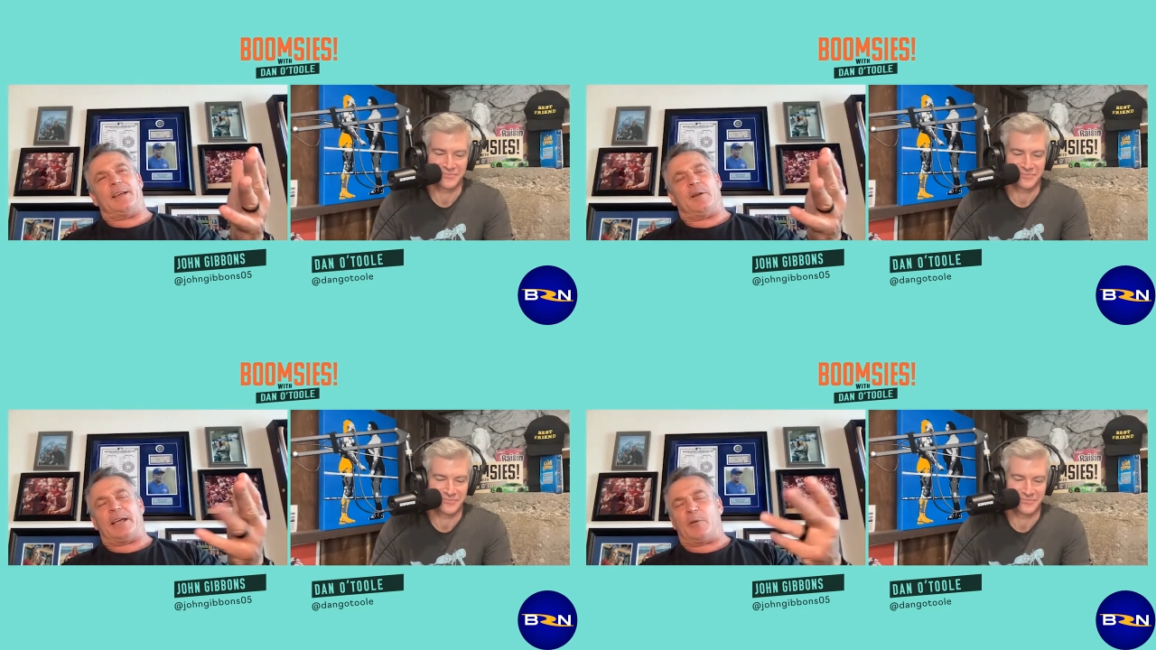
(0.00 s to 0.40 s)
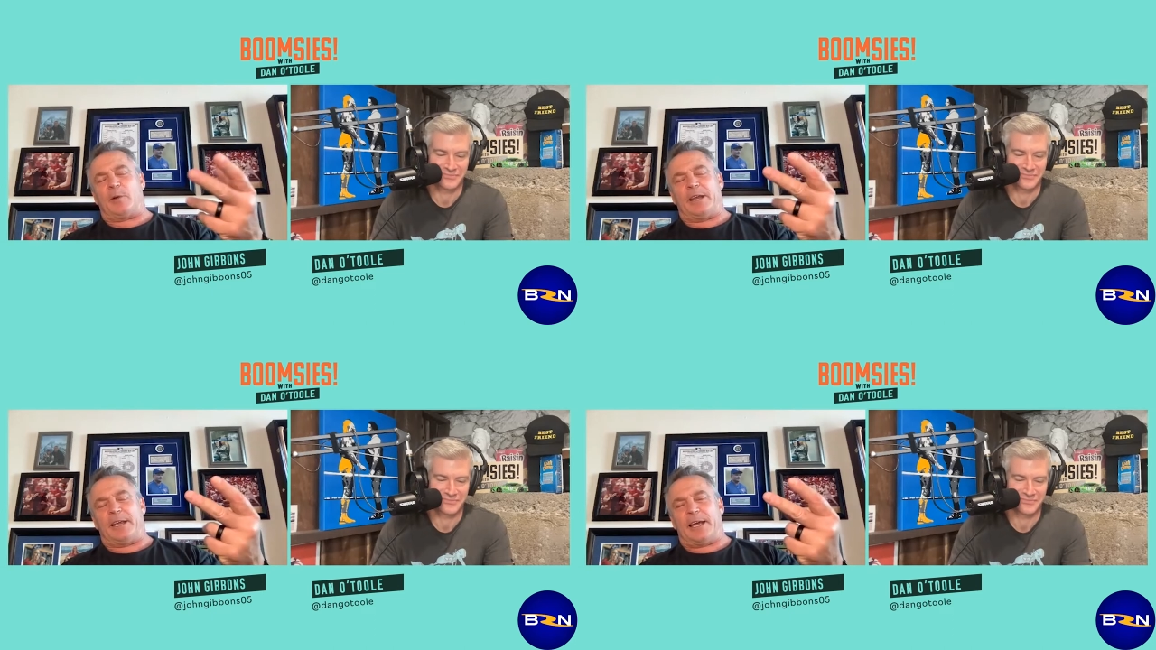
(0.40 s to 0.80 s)

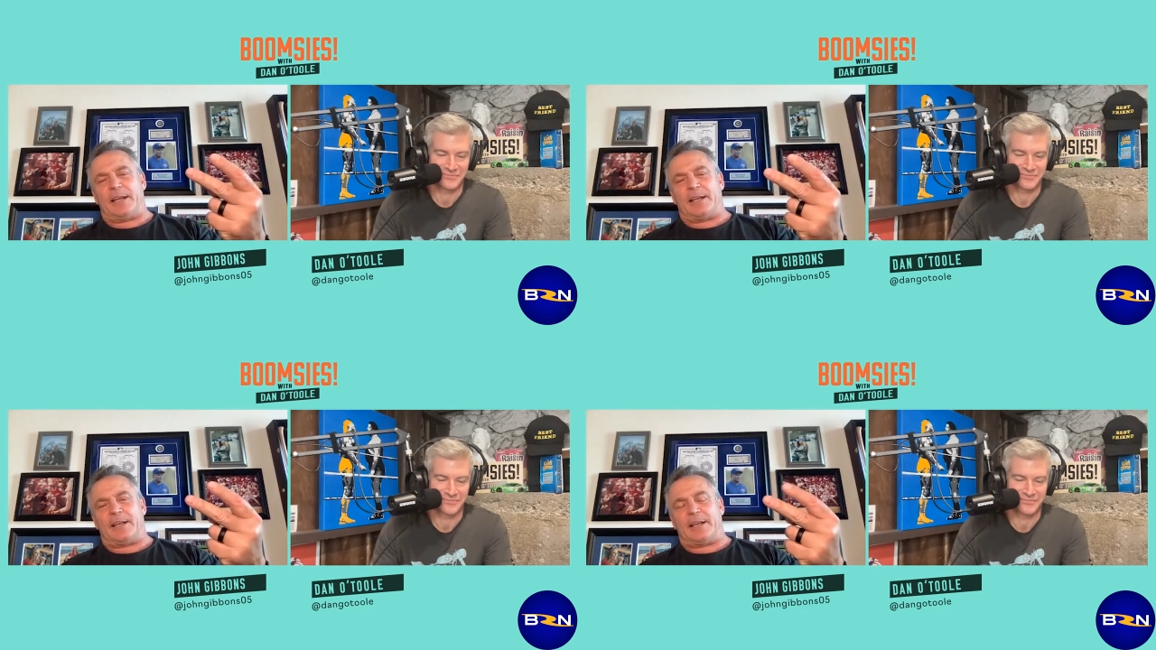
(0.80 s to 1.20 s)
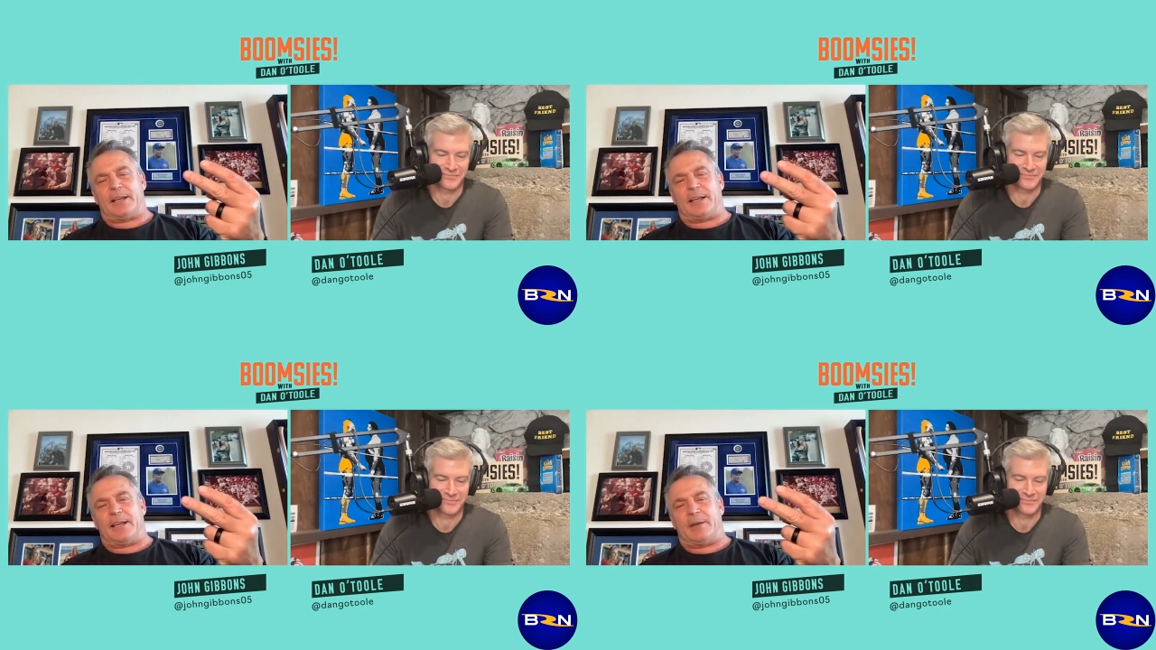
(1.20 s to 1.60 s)
Speaker 1: know, he
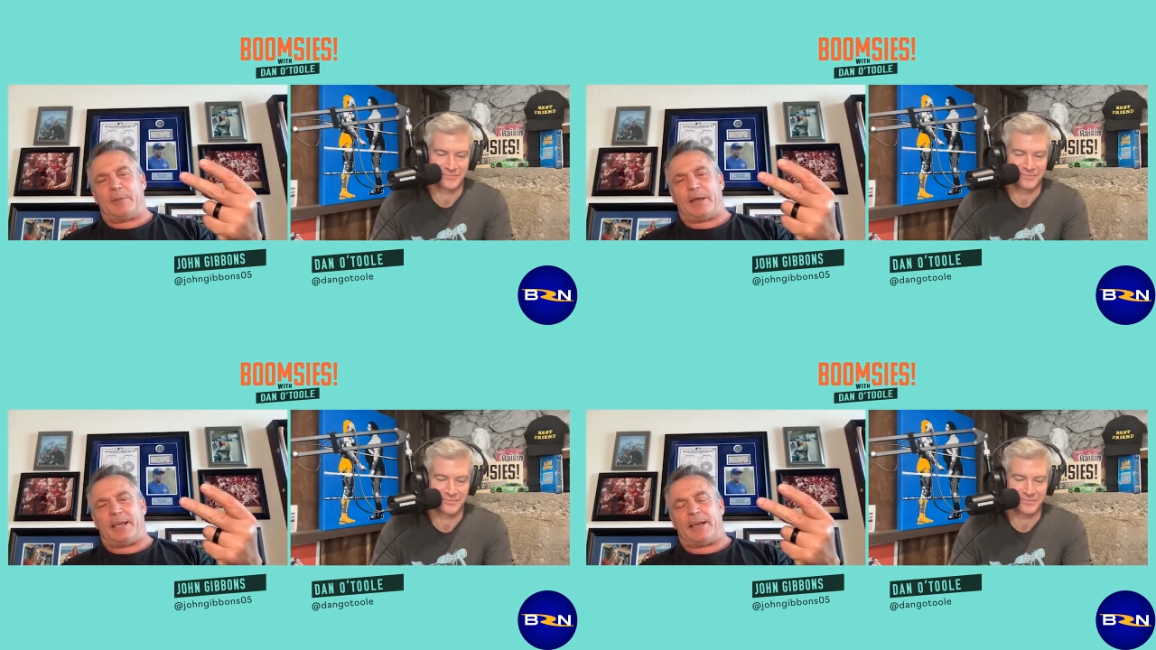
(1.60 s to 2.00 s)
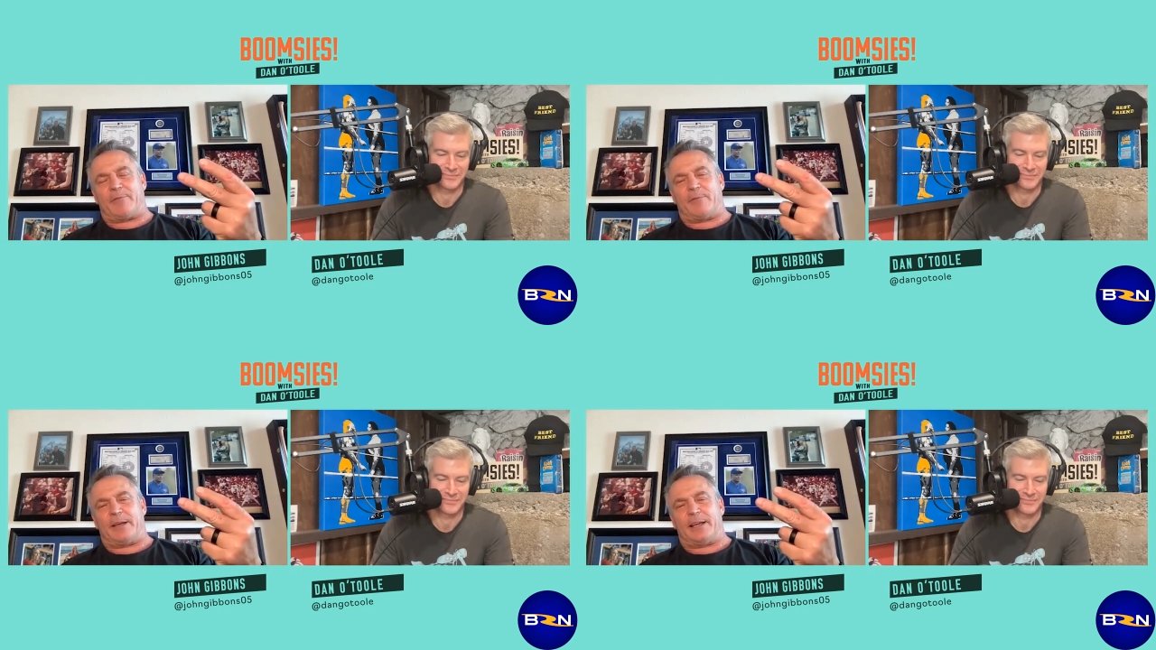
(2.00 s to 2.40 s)

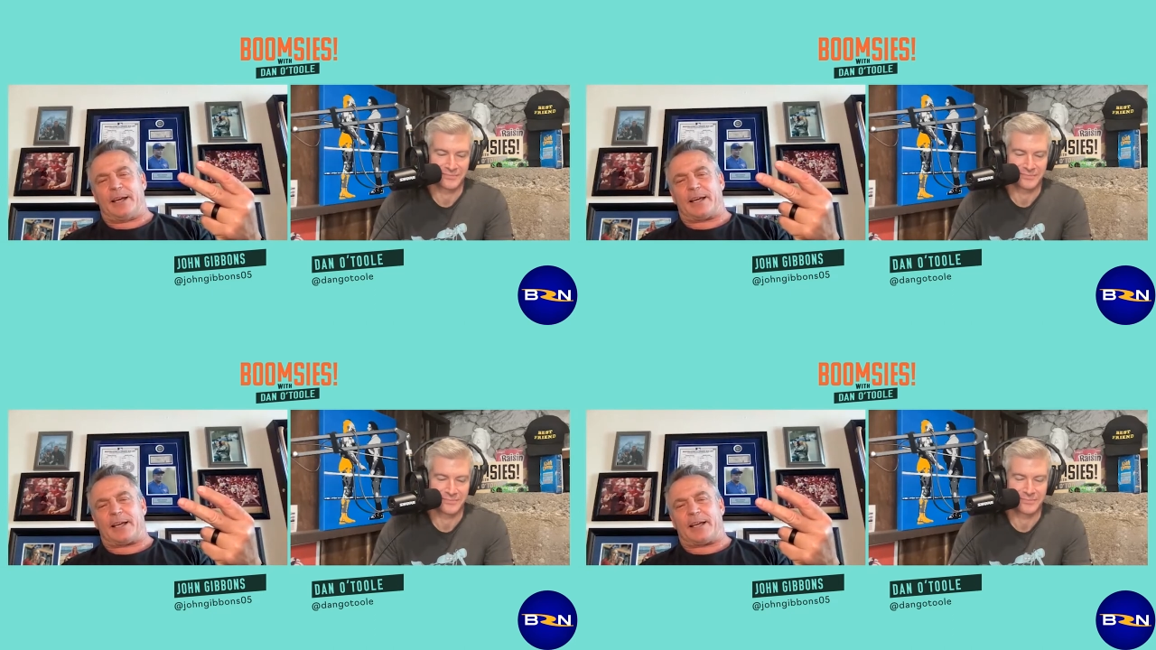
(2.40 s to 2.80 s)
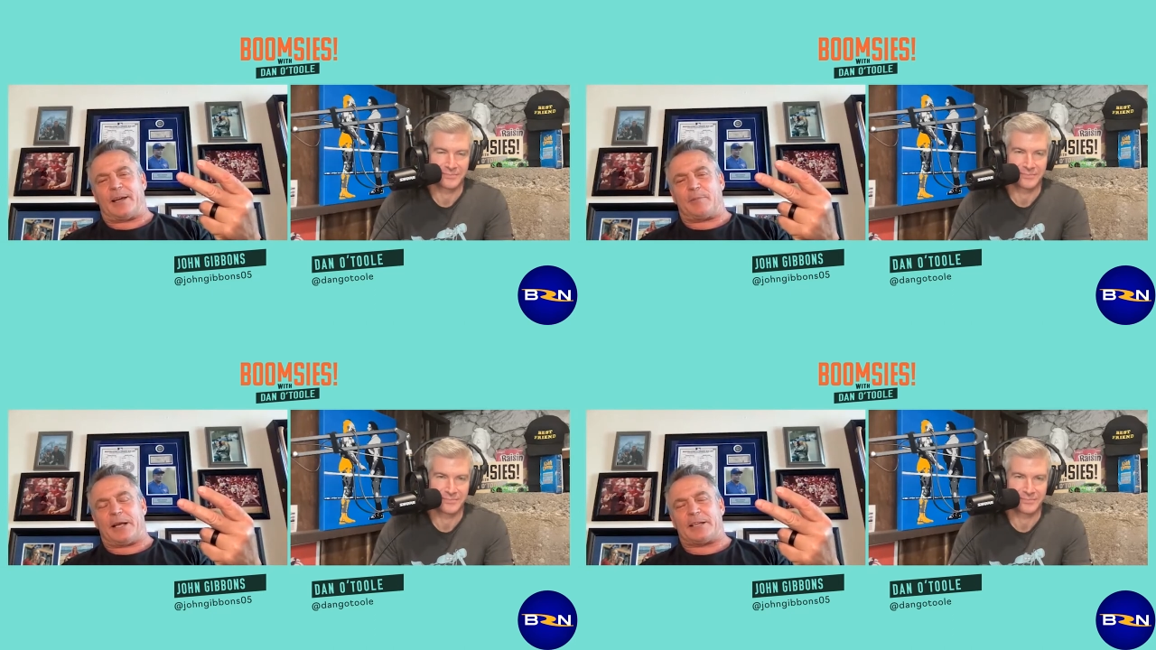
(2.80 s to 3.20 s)
got
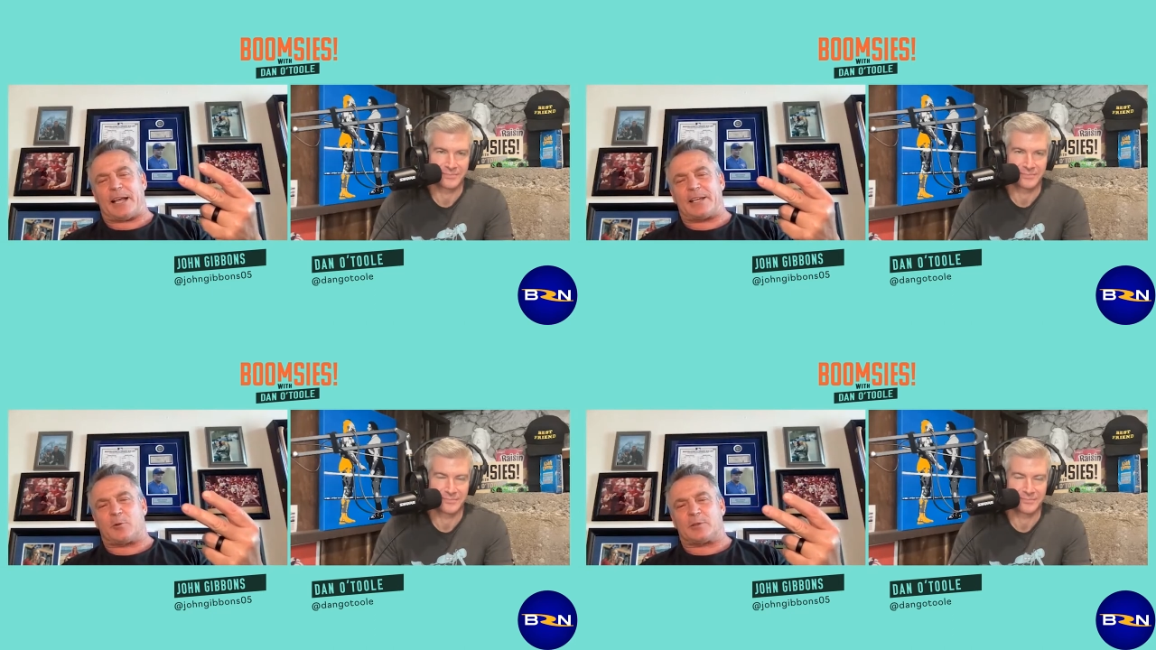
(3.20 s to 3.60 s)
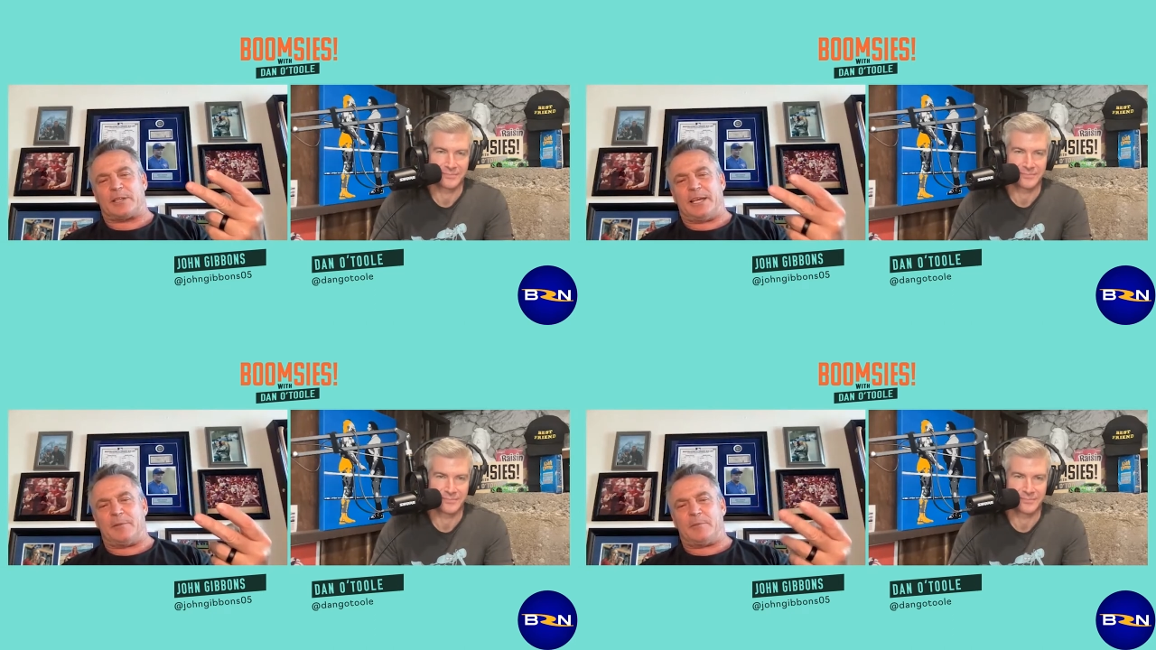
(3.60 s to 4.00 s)
cut by his high school
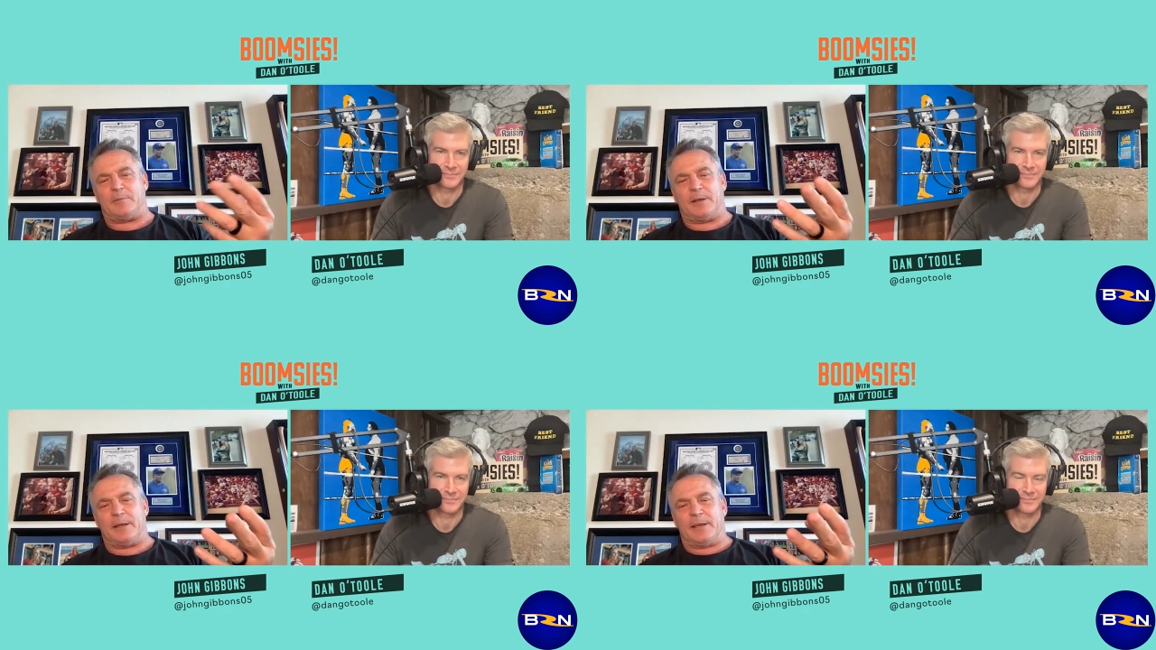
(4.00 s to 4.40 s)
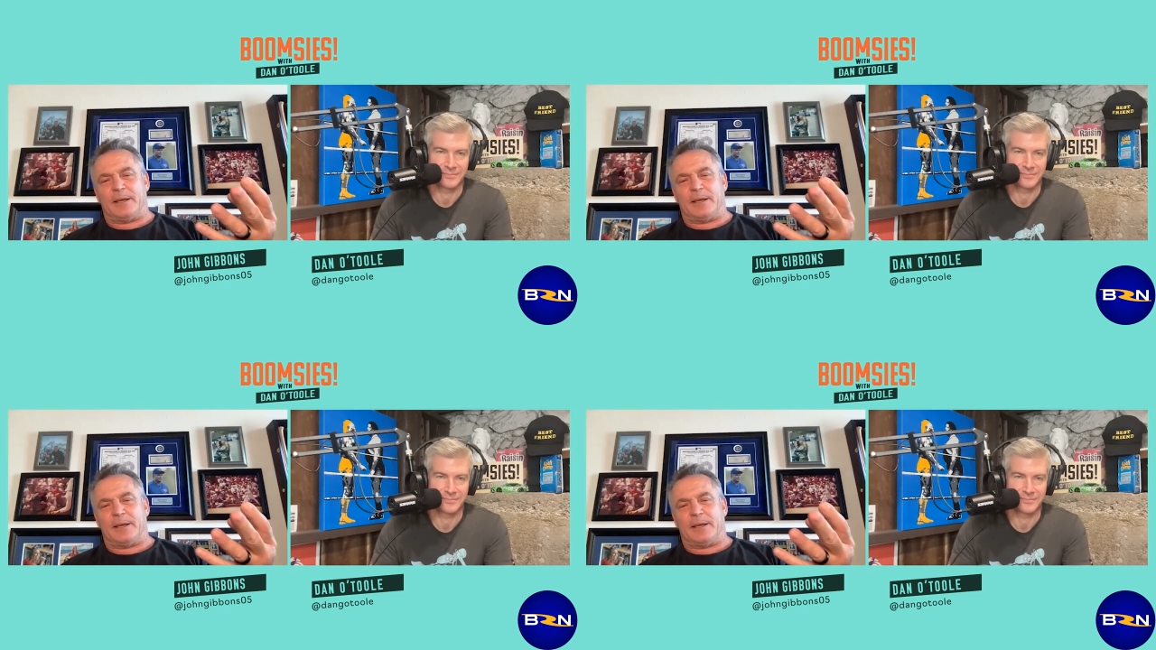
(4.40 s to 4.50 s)
team.